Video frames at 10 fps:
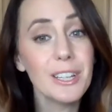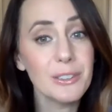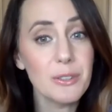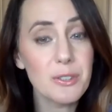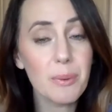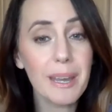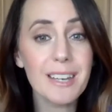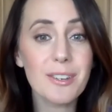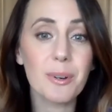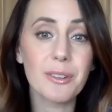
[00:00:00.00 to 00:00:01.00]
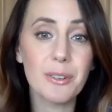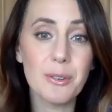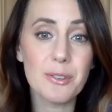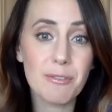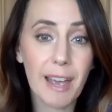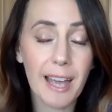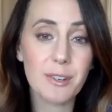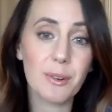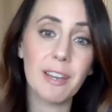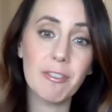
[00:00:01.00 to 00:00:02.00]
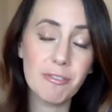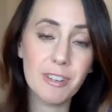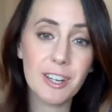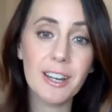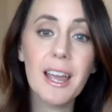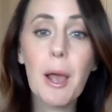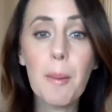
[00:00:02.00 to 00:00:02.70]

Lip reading: lose weight or lose fat or get fitter